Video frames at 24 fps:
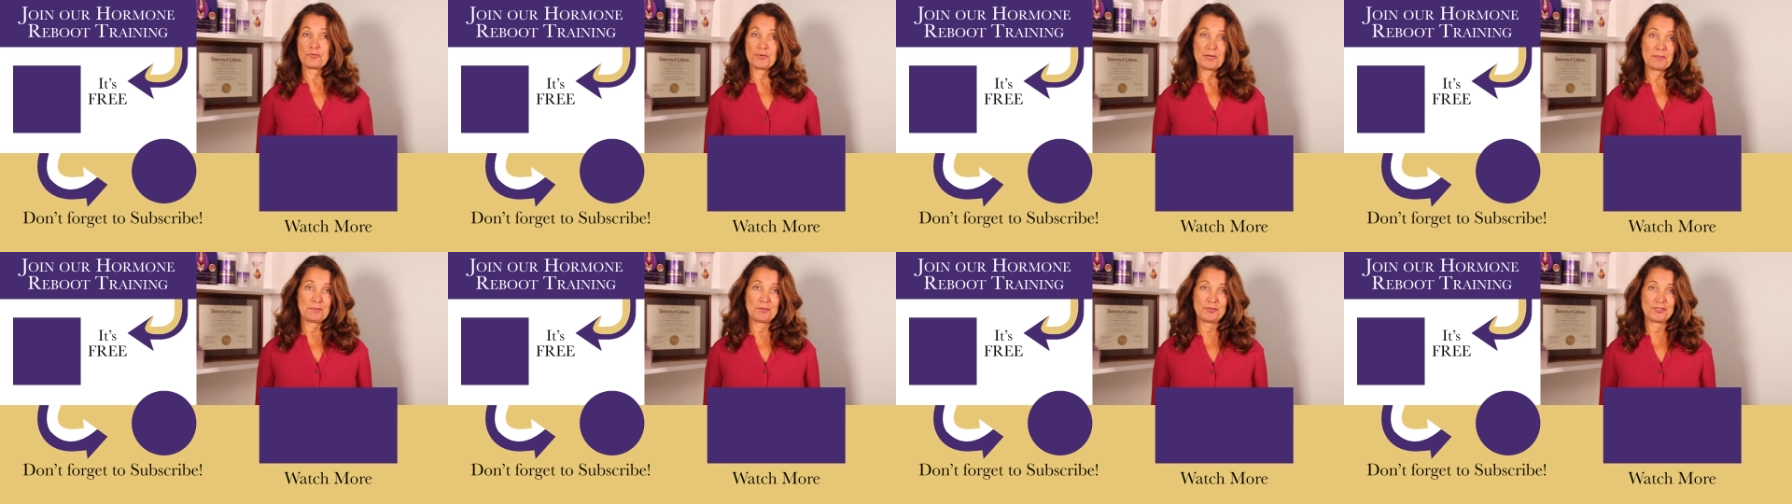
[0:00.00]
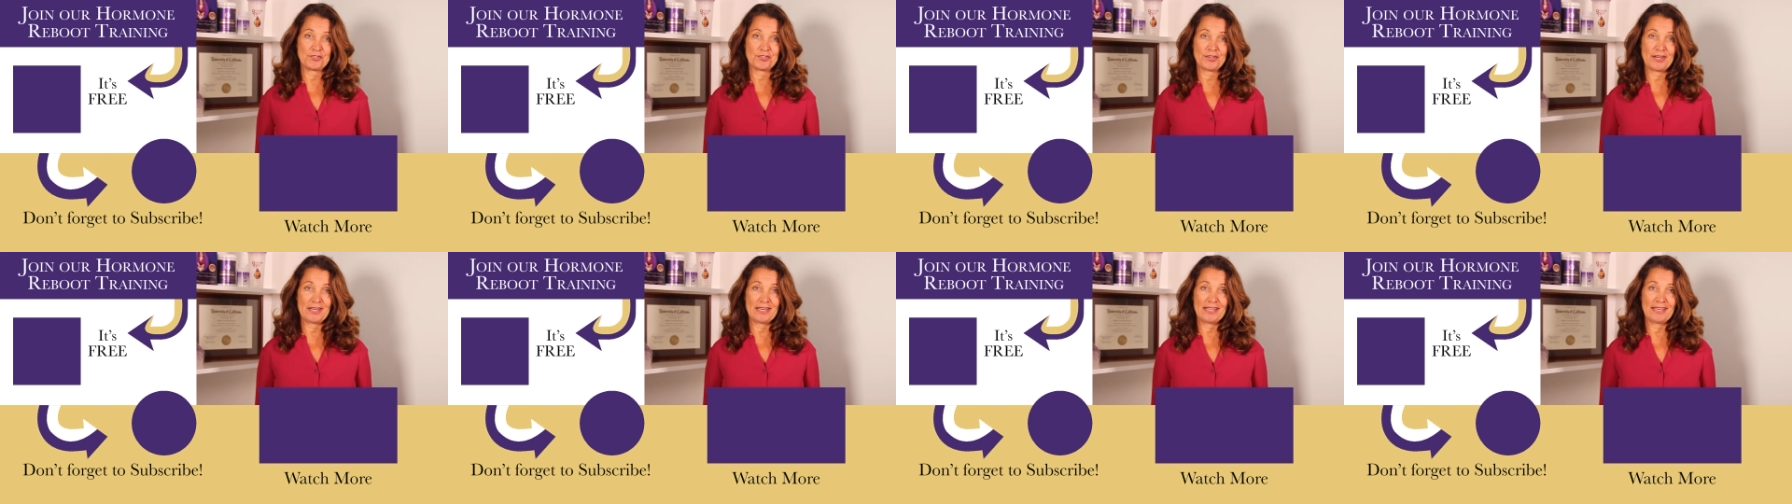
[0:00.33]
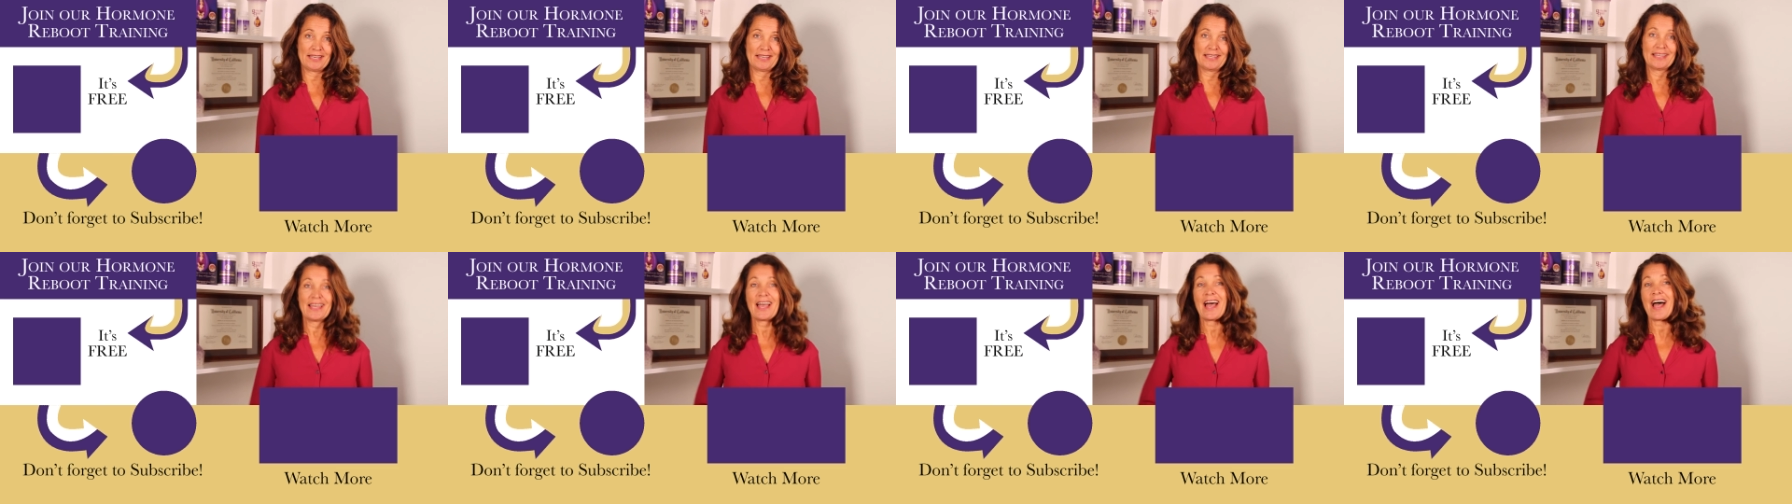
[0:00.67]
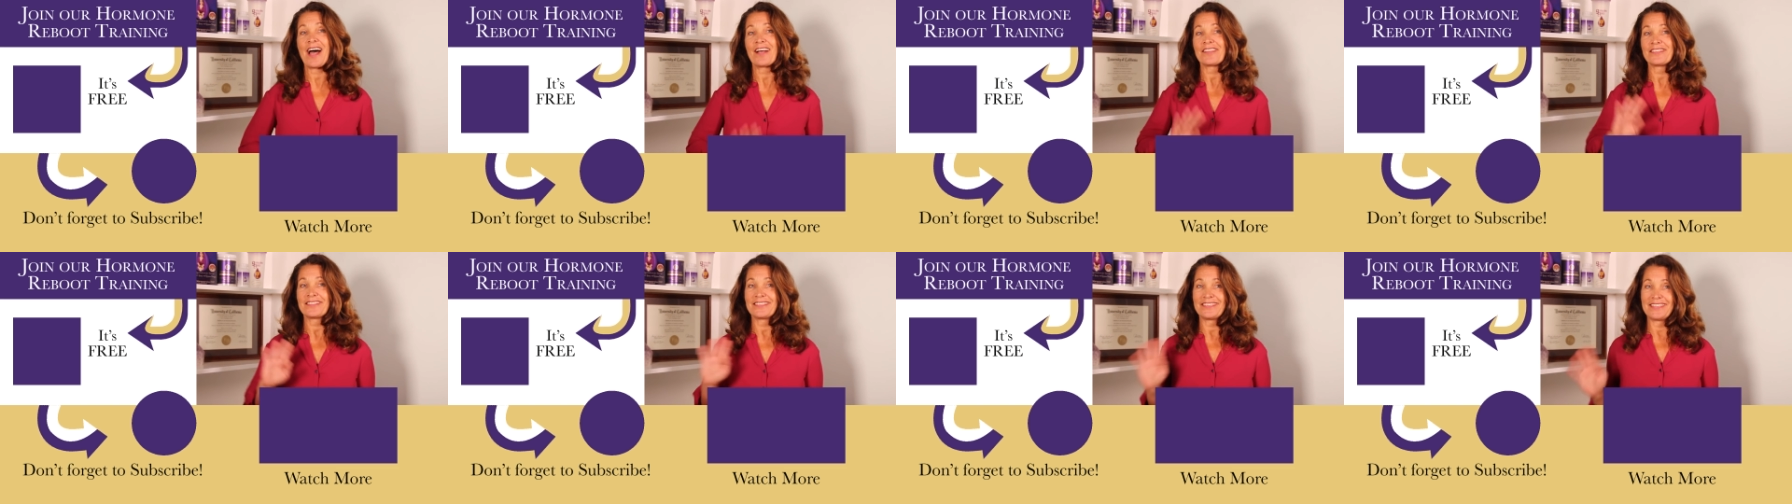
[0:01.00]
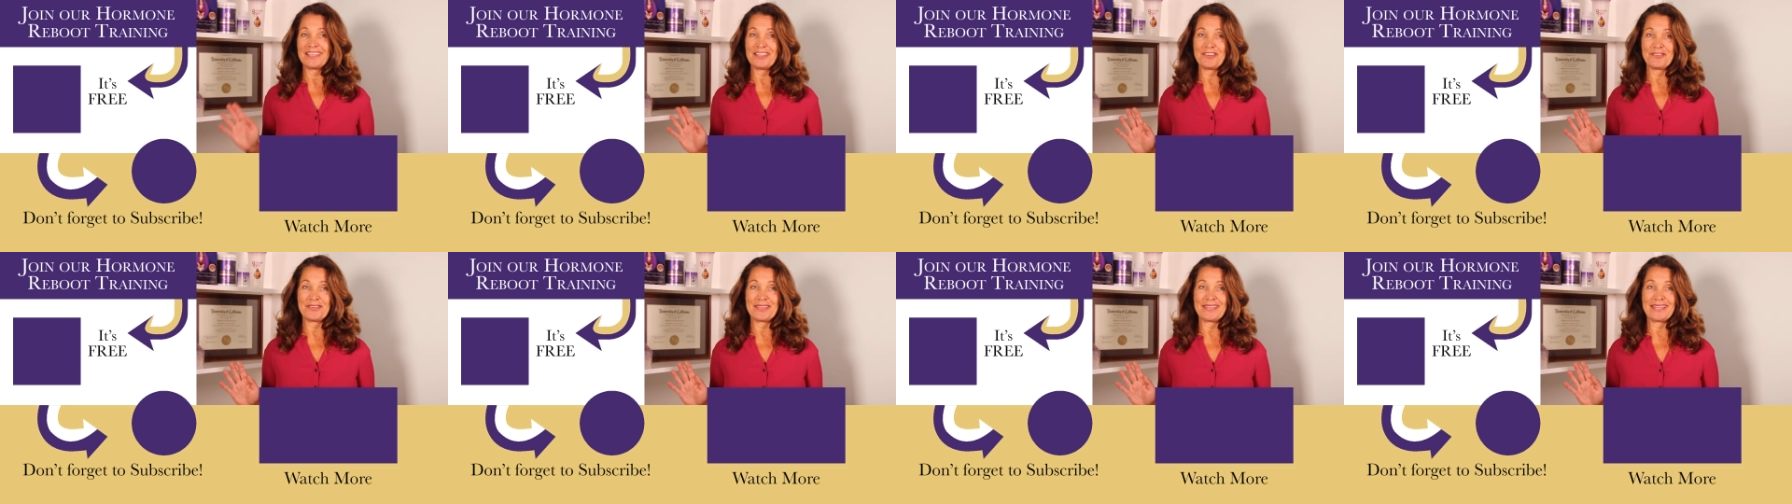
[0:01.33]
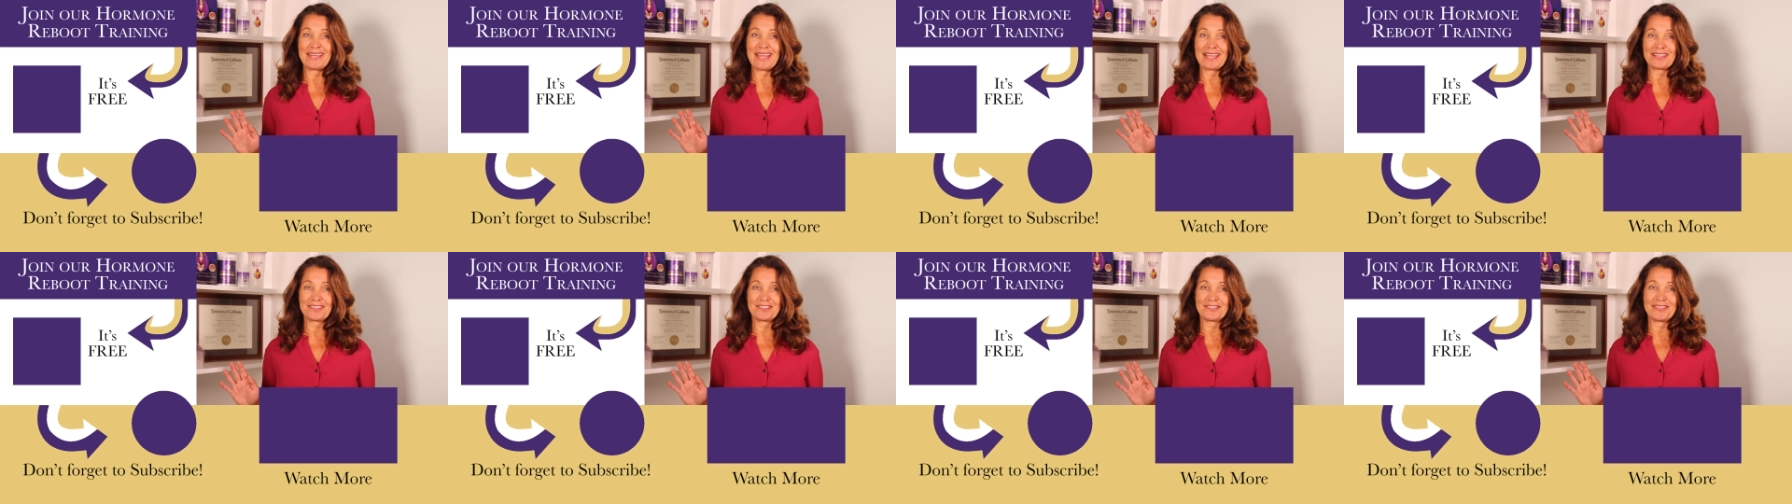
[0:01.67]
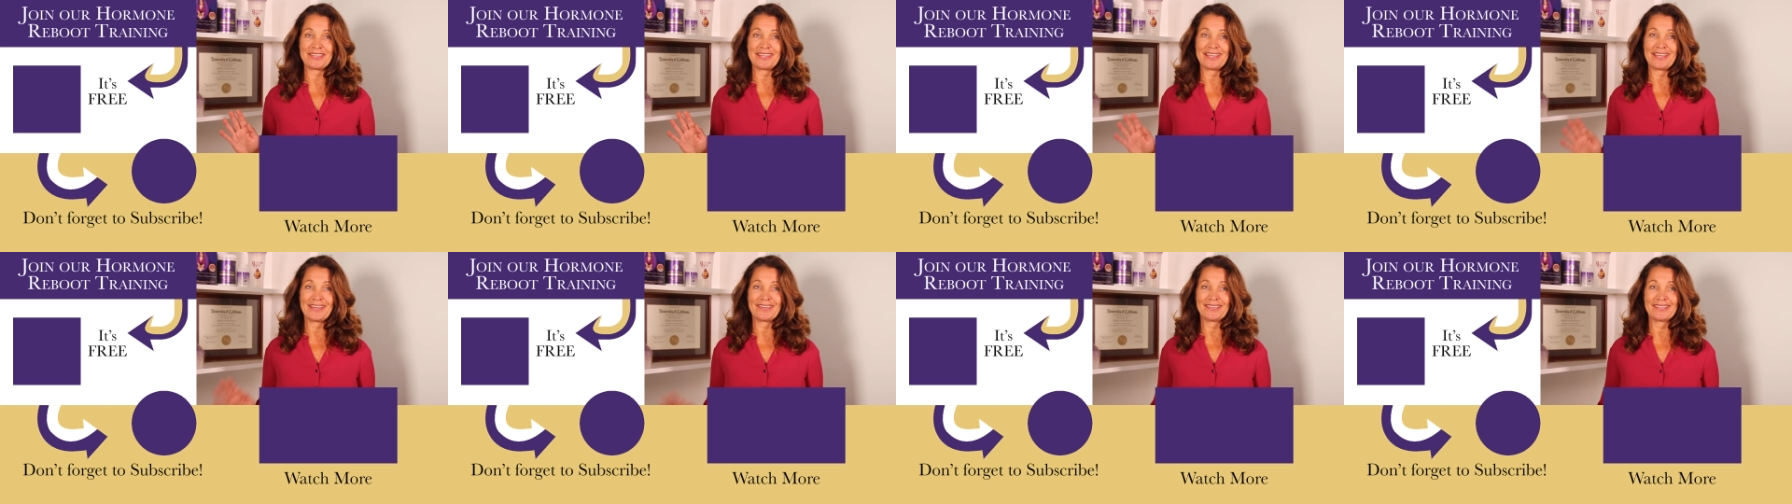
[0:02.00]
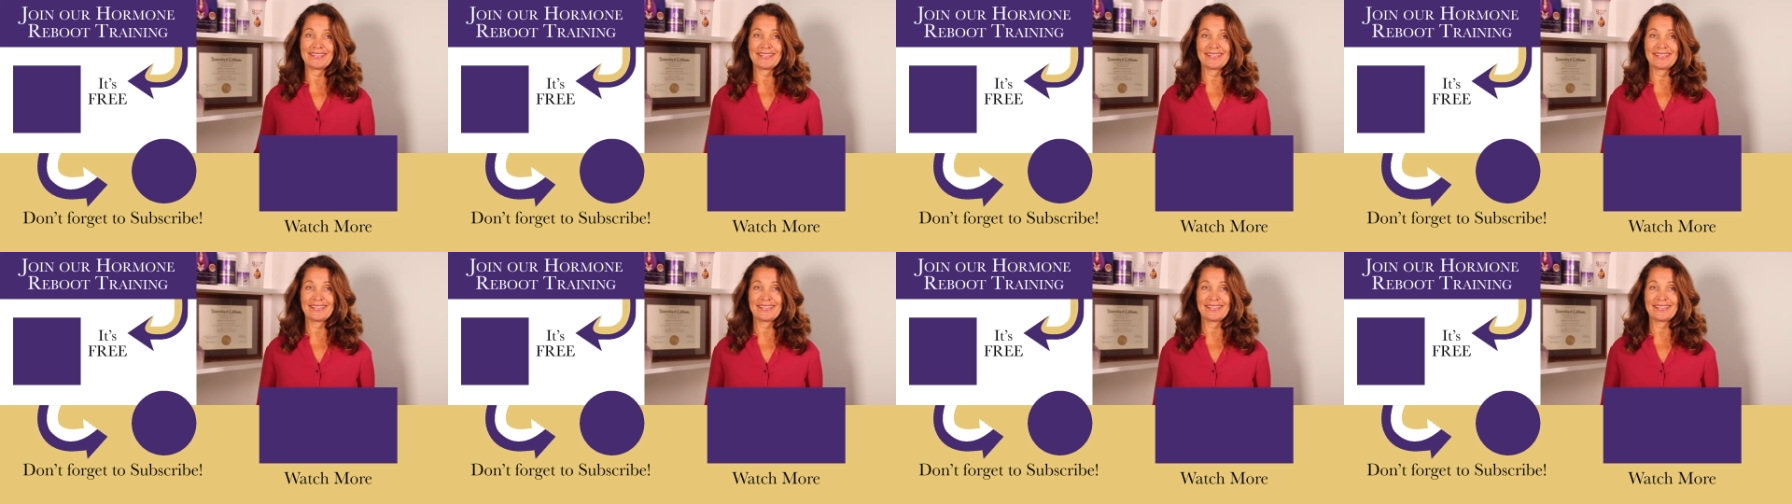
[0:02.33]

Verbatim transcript: reboot training. I'll see you in the next video.